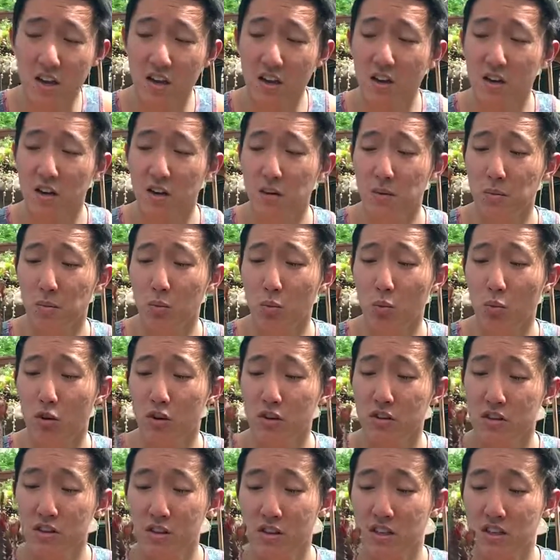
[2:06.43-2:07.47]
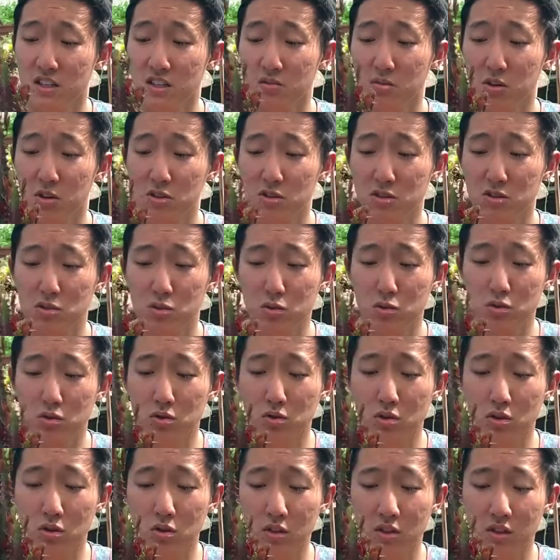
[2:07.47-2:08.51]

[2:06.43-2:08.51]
One of the things about the soil